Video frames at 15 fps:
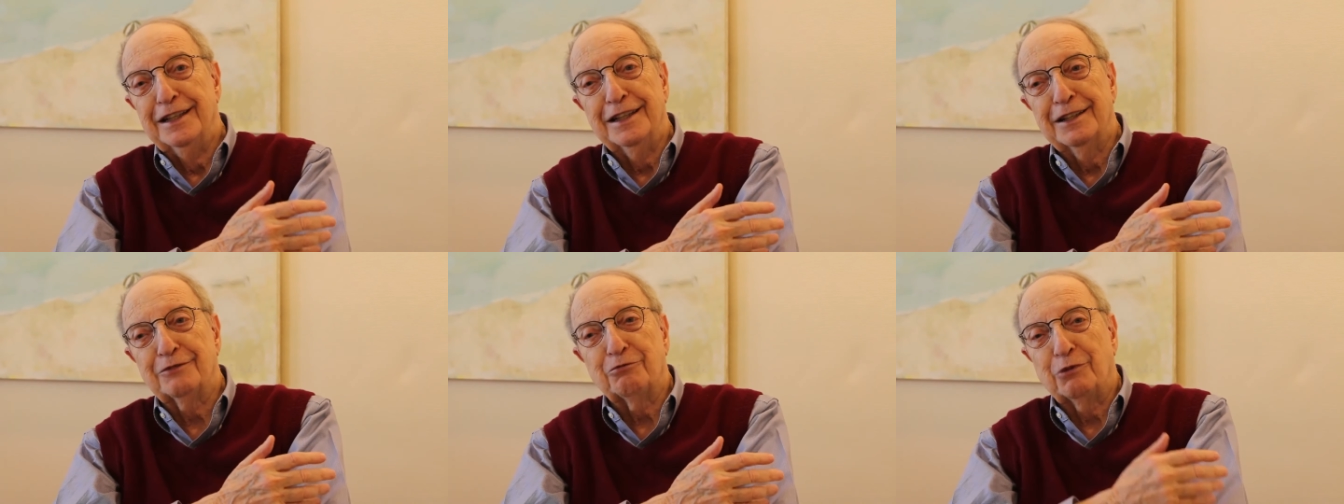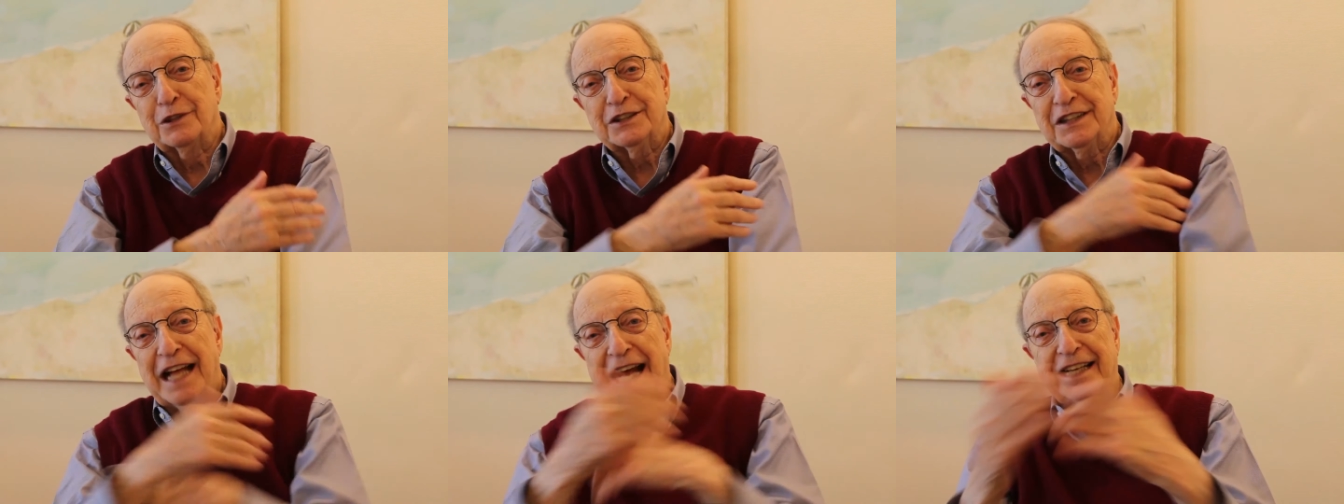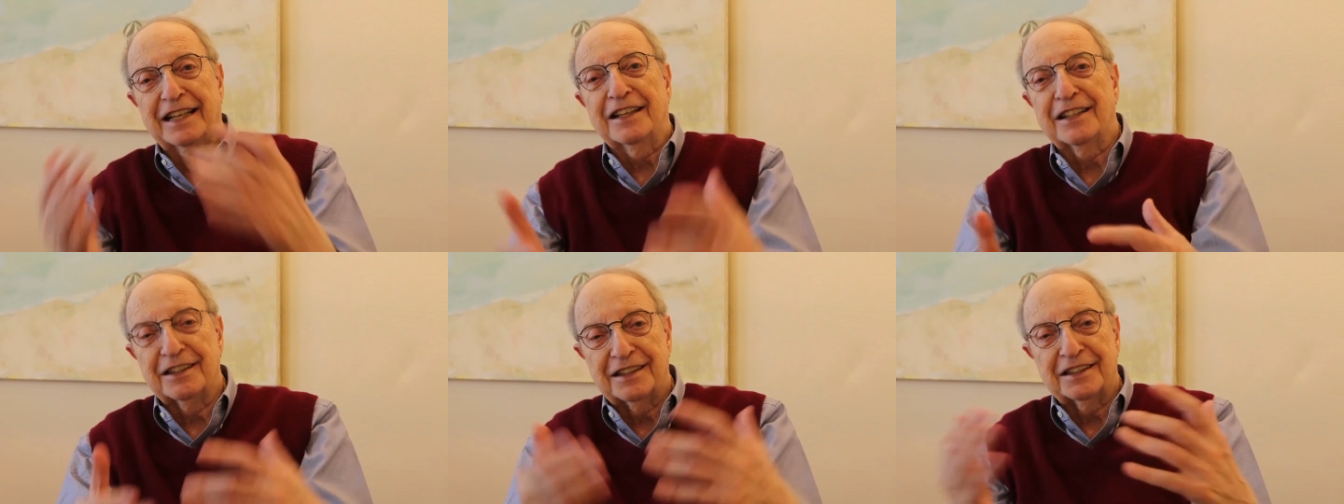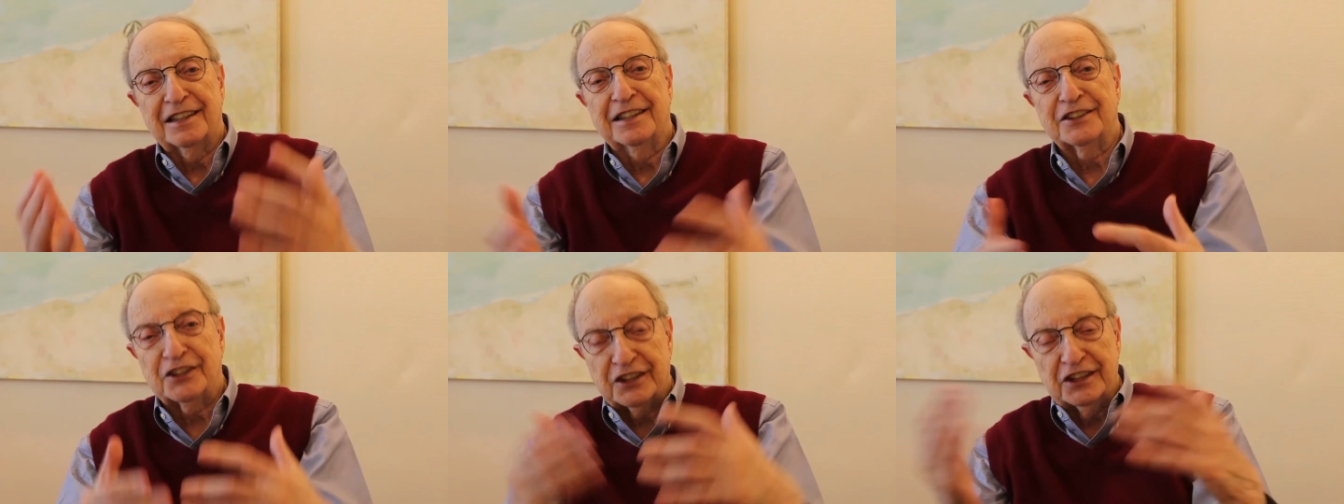it was not a,
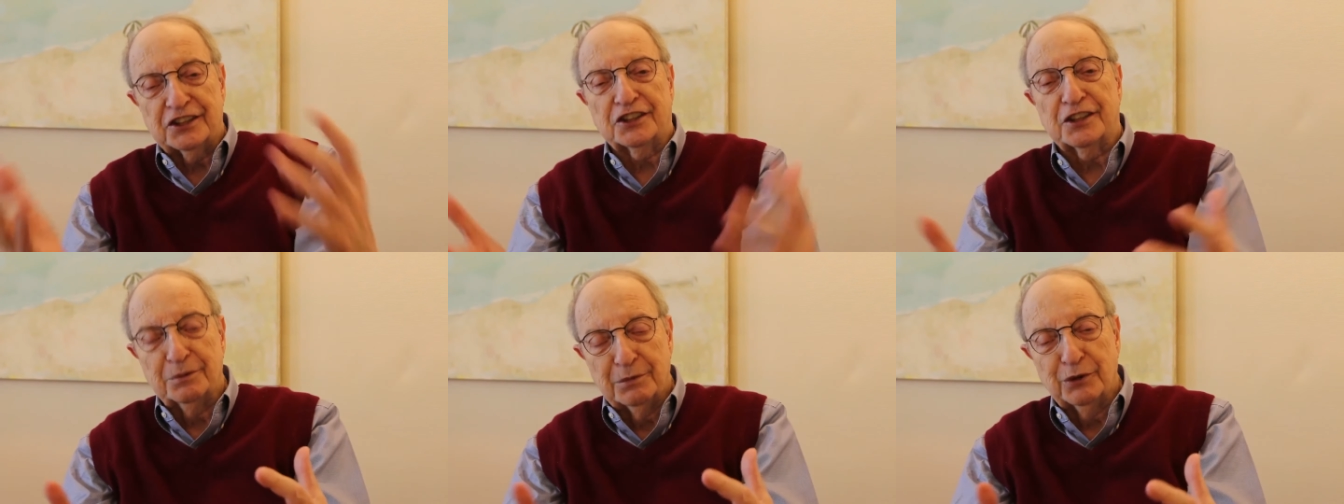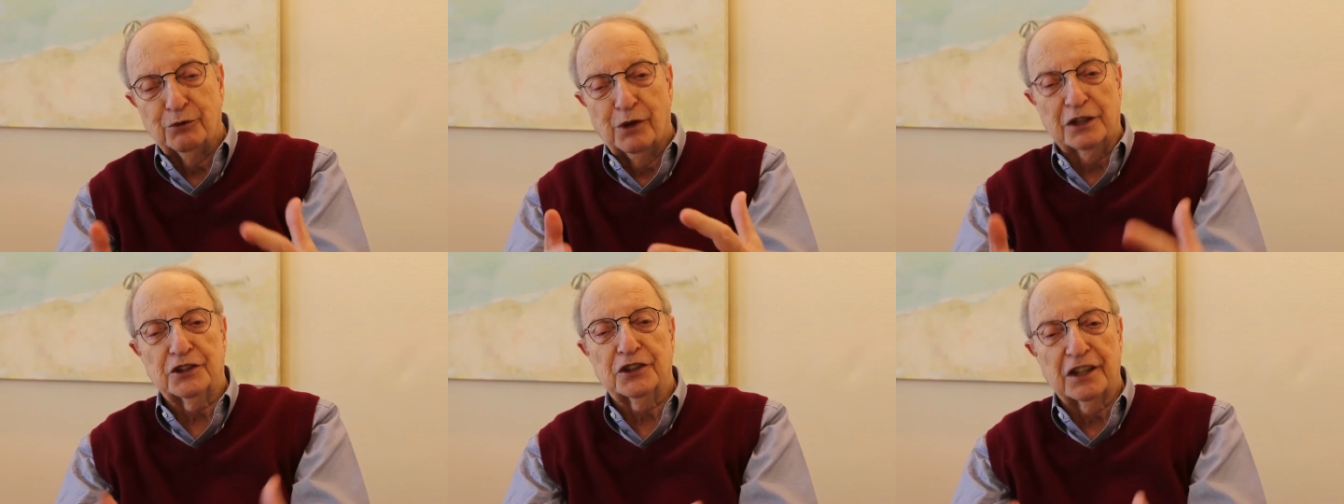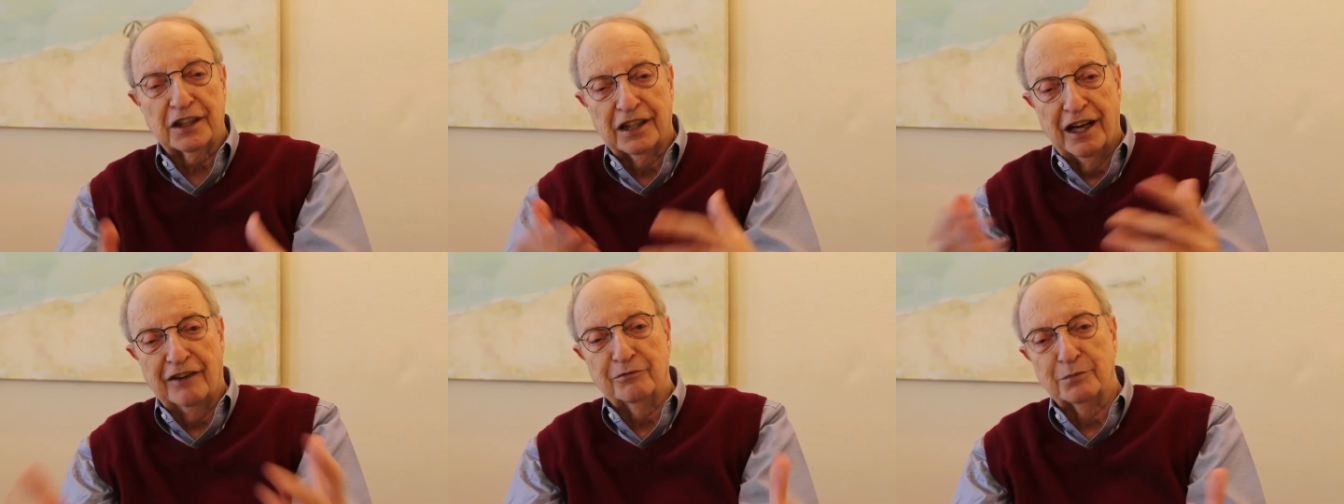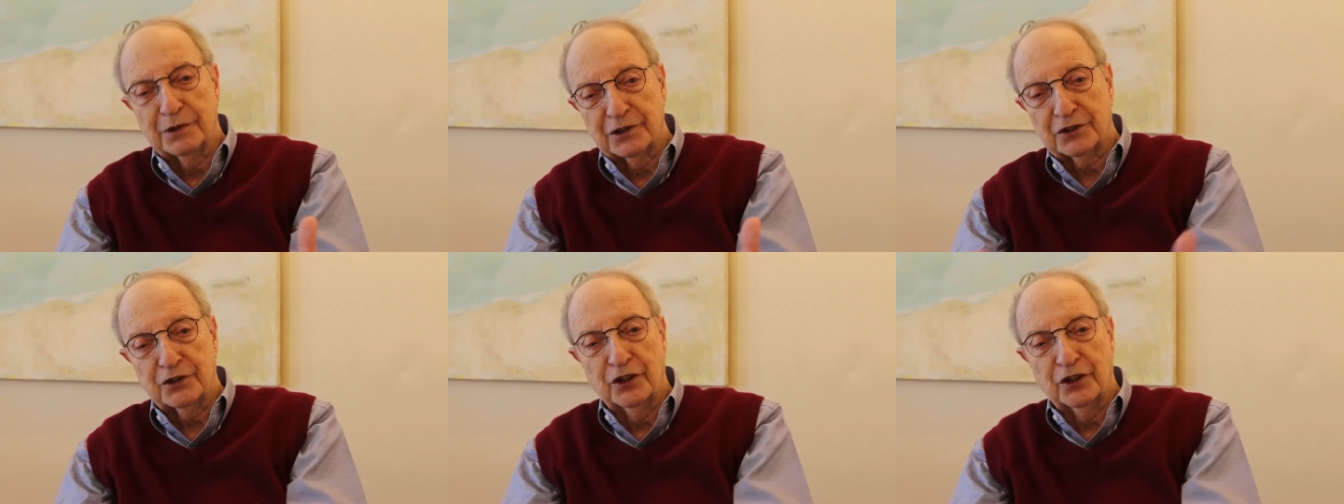a system, it wasn't a government.